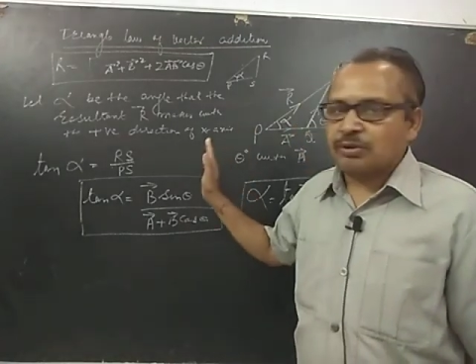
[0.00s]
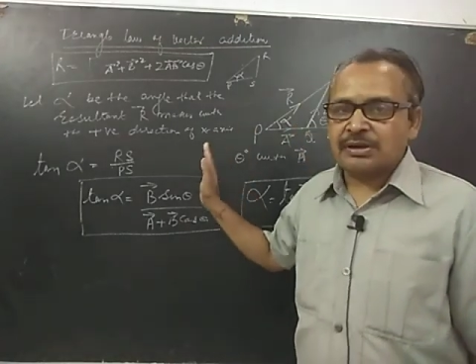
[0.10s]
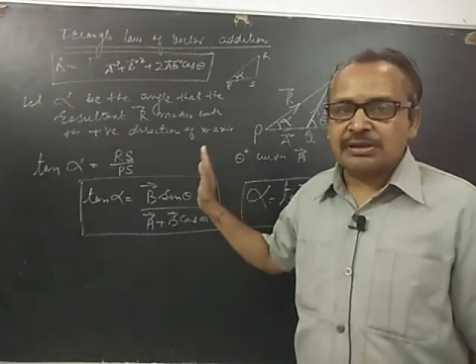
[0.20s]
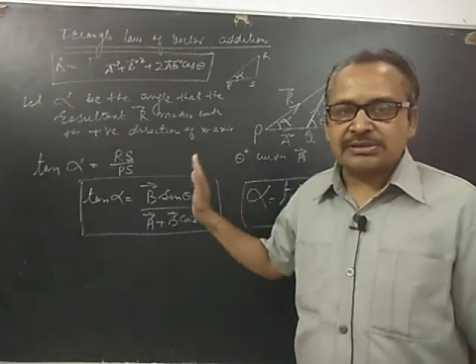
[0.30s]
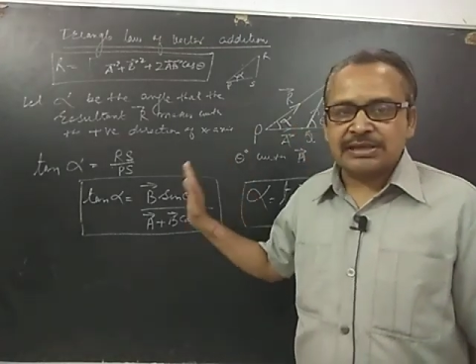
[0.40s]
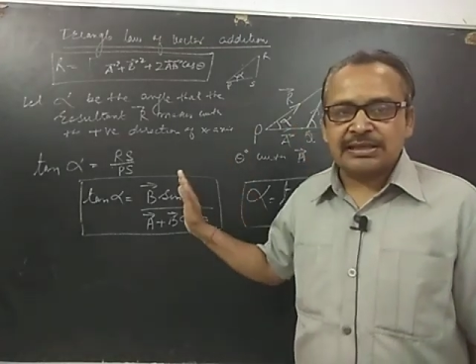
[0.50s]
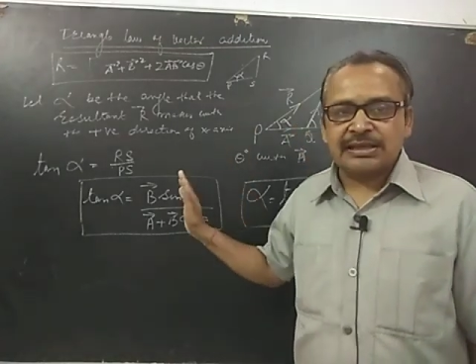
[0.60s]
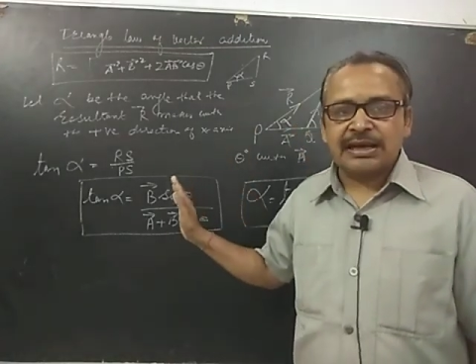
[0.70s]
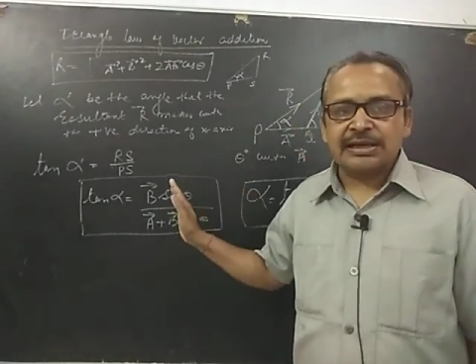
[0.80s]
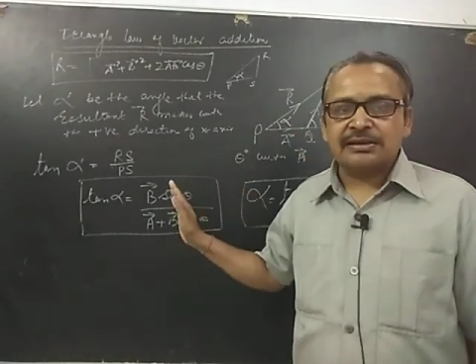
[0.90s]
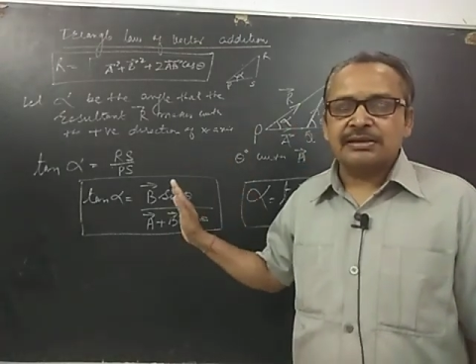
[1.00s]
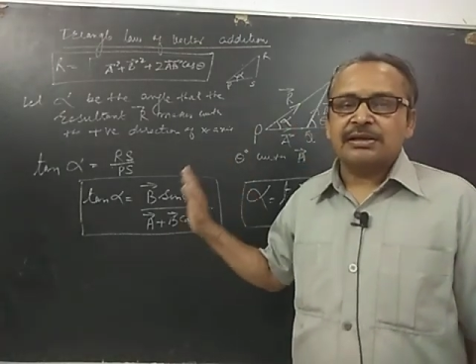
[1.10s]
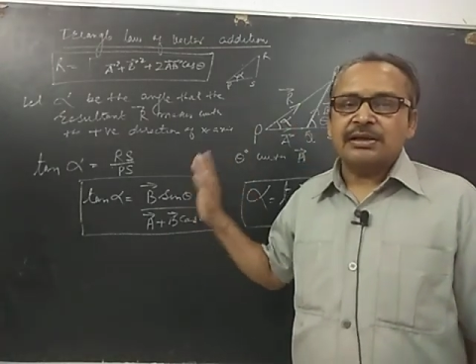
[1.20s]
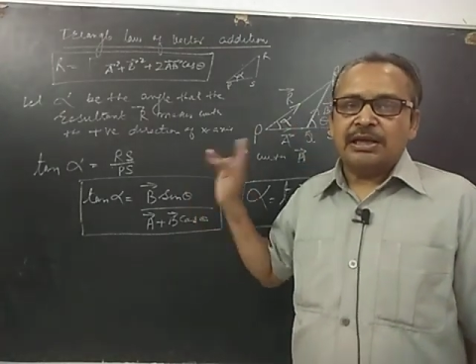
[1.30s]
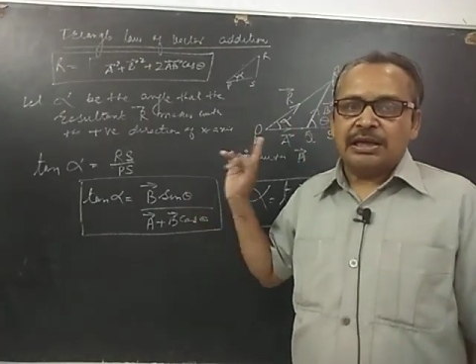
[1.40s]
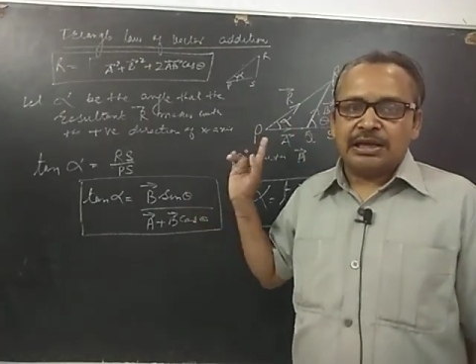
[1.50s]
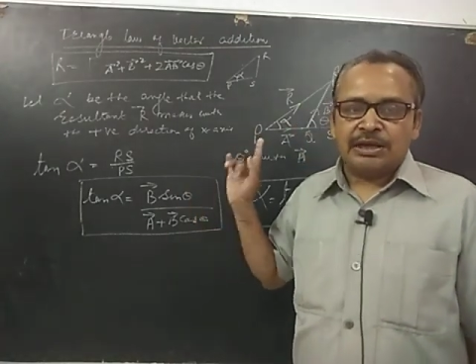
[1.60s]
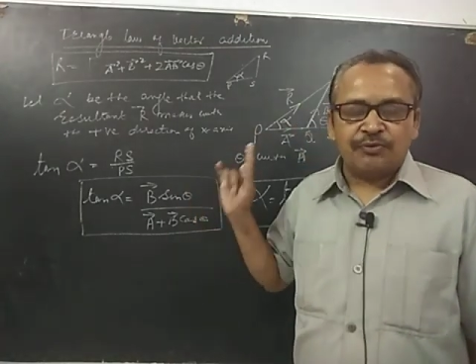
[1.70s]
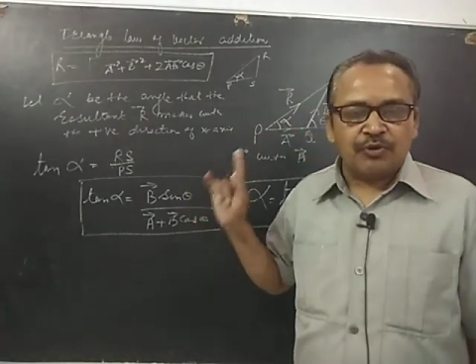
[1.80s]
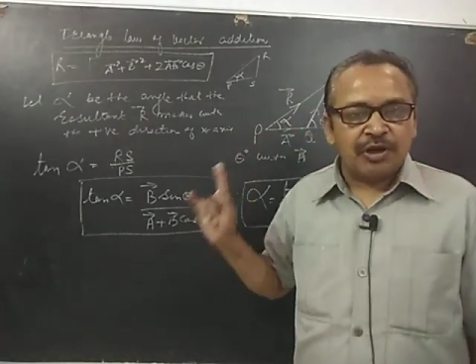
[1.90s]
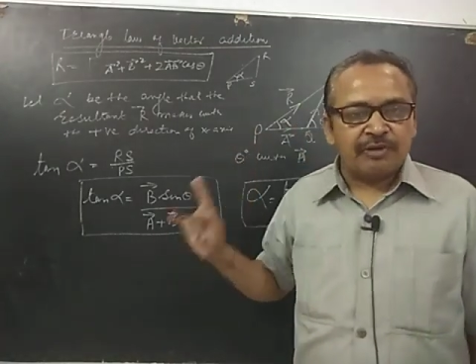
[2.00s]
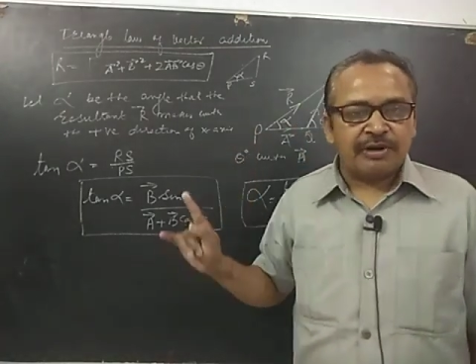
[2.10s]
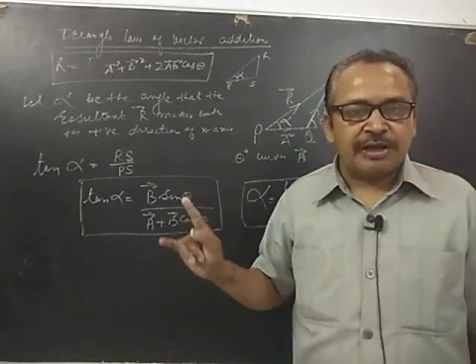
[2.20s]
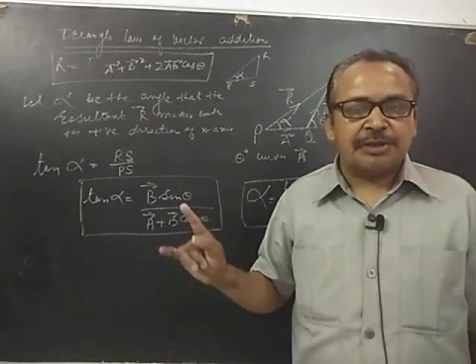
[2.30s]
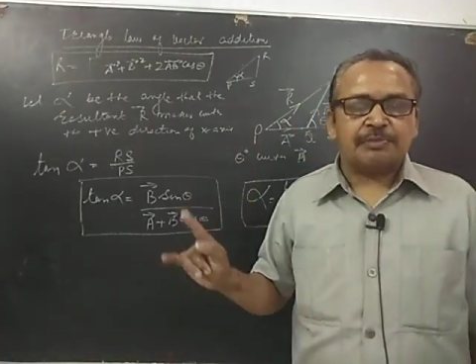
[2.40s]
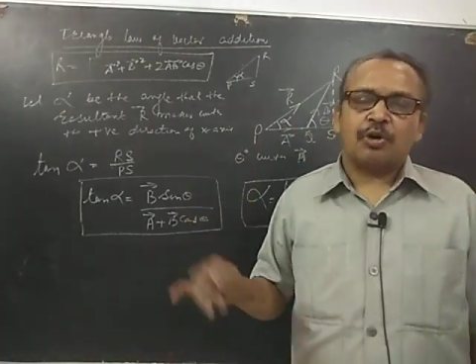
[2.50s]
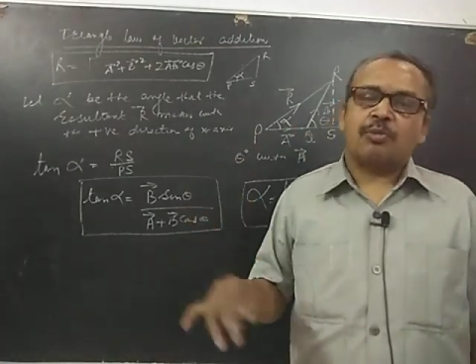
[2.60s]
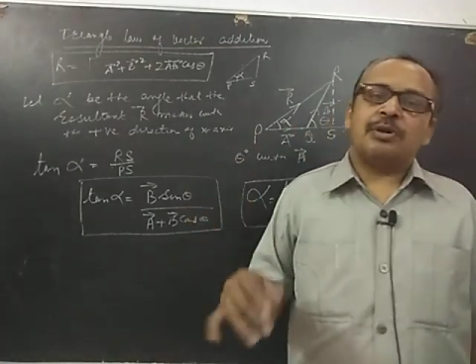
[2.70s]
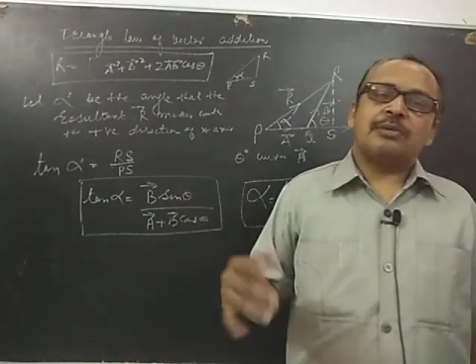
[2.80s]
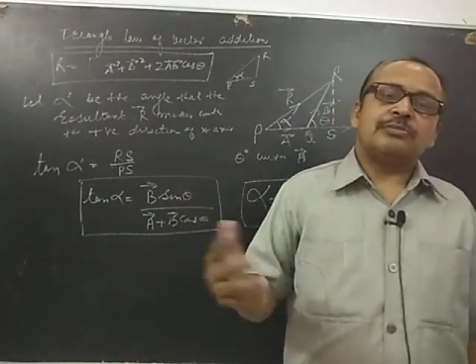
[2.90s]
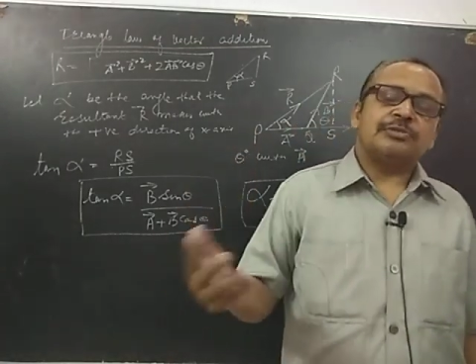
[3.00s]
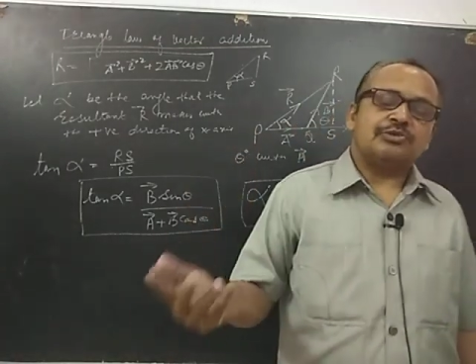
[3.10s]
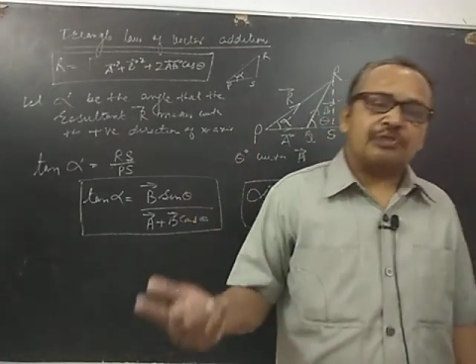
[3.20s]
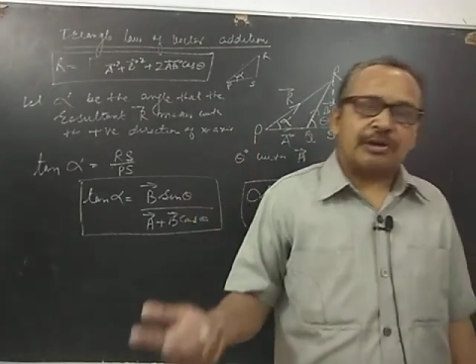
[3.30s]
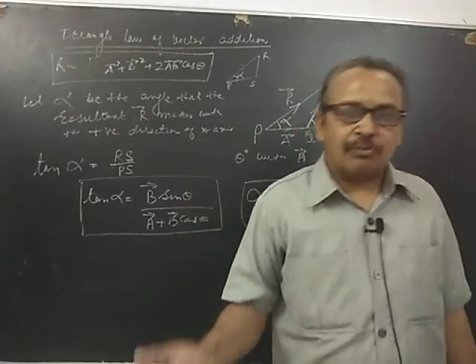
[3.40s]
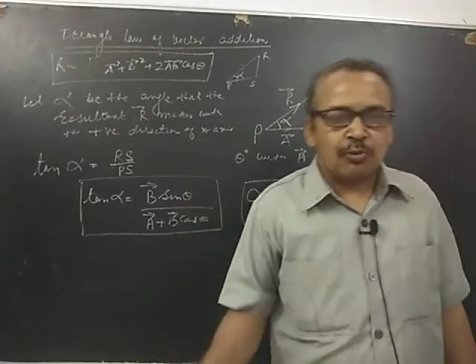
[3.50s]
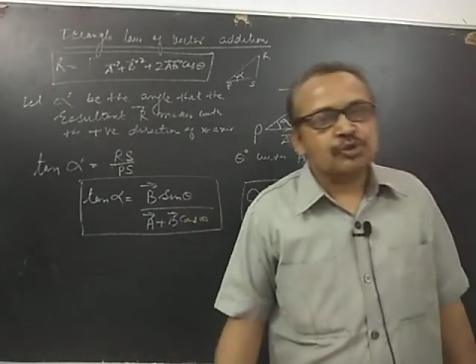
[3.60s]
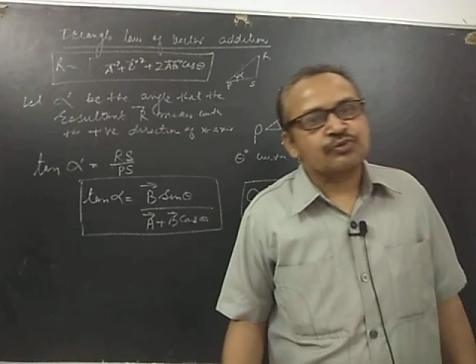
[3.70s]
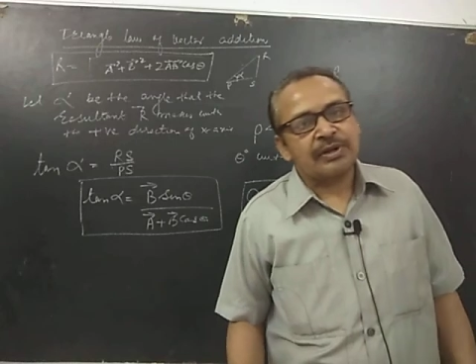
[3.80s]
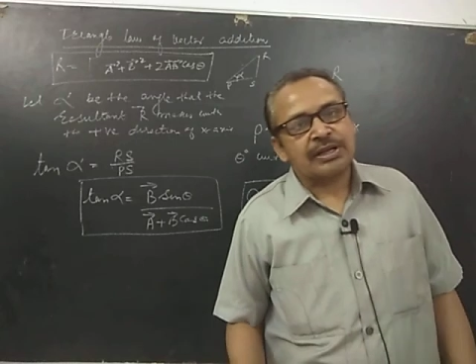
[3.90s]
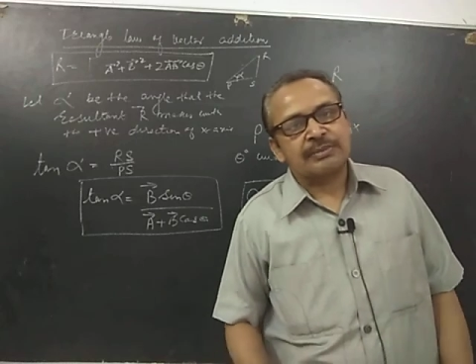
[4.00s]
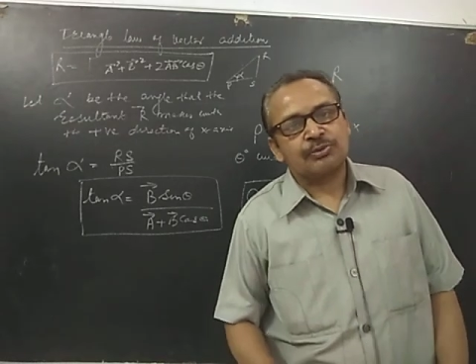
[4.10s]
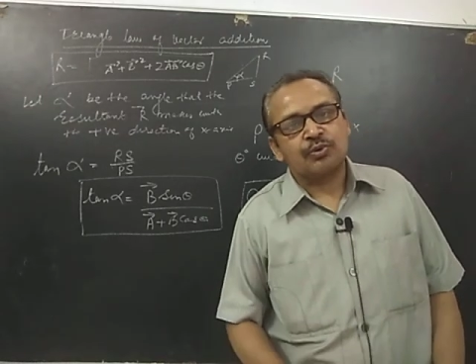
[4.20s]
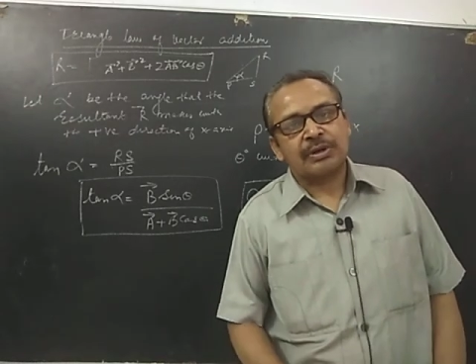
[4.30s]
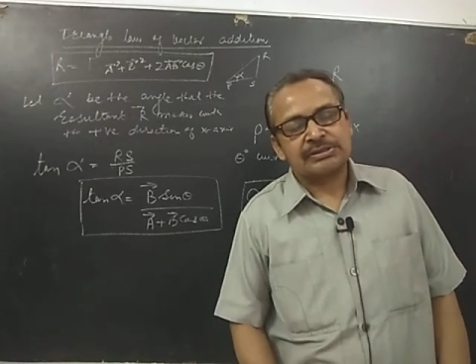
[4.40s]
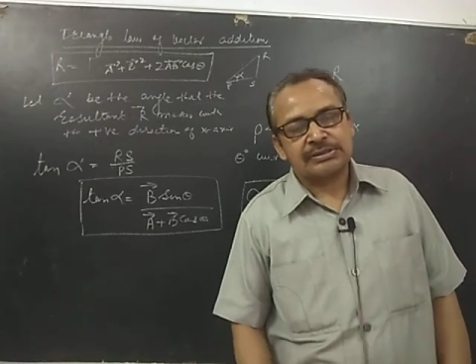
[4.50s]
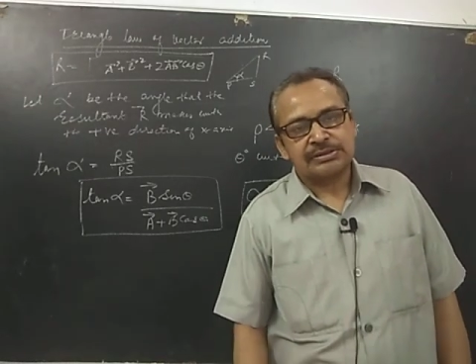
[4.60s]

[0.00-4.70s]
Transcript: understand that. If you have any problem, you are most welcome to us.